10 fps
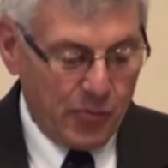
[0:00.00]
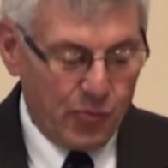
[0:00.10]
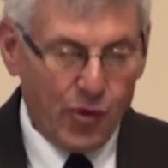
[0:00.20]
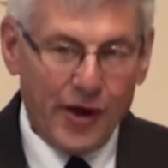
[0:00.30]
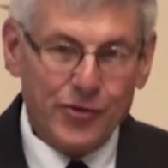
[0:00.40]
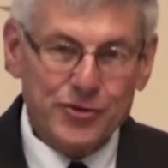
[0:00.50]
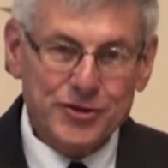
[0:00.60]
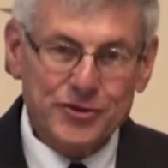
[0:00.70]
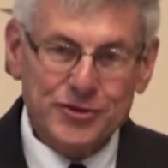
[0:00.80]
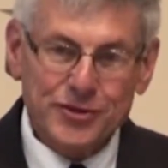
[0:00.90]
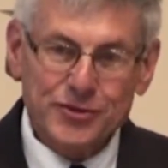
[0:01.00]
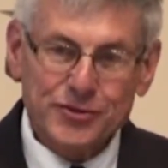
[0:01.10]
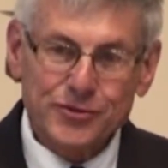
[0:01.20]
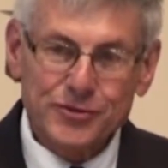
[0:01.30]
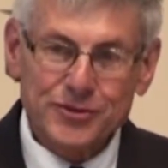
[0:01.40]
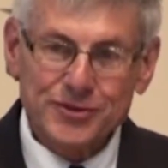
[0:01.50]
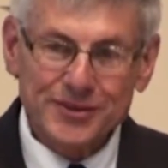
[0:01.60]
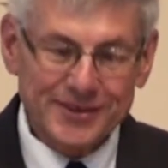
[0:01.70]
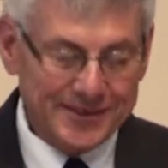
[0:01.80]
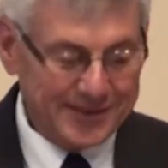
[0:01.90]
Brothers and sisters,
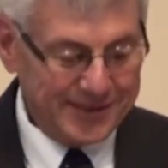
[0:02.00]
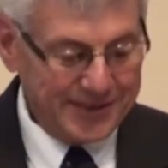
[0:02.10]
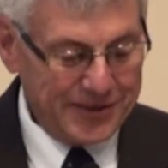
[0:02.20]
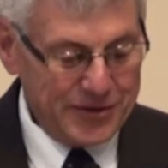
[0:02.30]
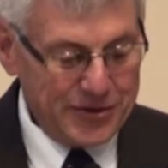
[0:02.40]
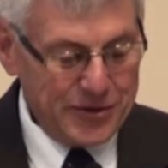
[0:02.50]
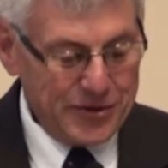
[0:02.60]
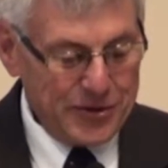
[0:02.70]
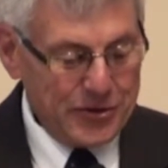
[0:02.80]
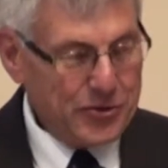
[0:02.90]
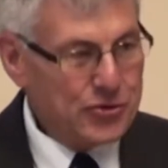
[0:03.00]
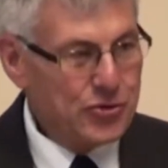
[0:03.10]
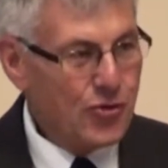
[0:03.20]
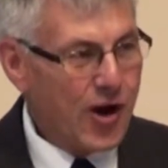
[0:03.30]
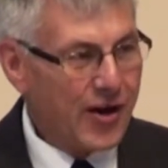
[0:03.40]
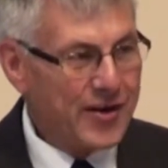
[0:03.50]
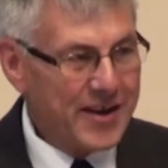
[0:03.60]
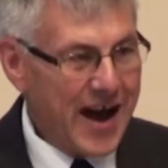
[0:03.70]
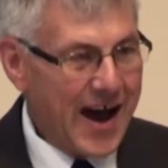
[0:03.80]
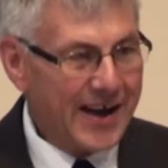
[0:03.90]
you are
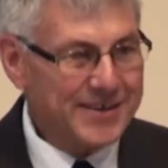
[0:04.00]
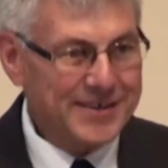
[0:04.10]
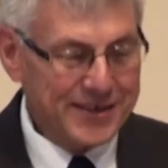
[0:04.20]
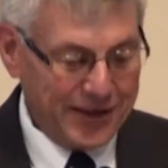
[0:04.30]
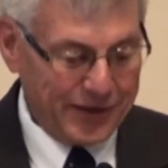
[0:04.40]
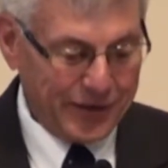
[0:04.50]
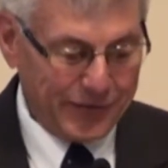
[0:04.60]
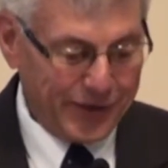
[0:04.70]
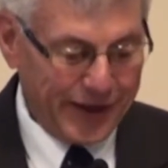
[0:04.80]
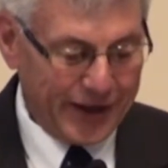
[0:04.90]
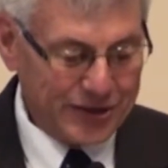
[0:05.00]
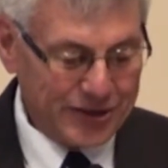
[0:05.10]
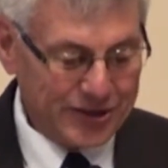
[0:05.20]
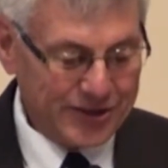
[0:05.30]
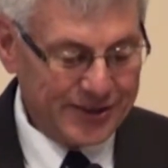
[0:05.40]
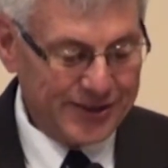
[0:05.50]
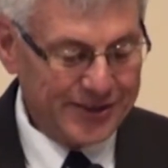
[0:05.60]
not in the flesh.